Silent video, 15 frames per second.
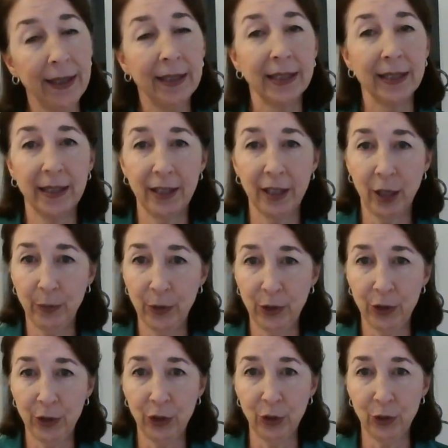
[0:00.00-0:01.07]
It's going to help
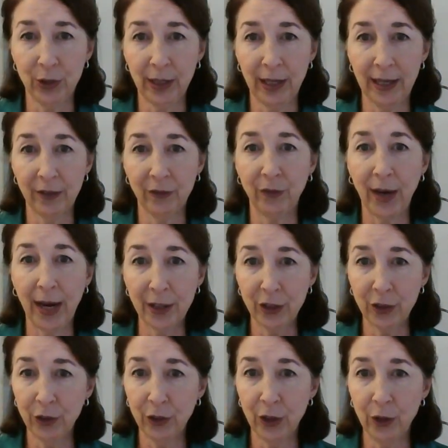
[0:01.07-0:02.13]
you to take
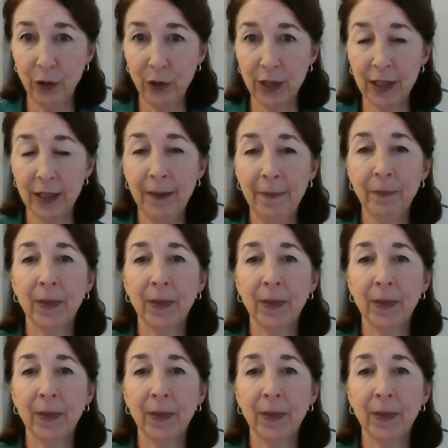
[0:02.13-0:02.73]
faster notes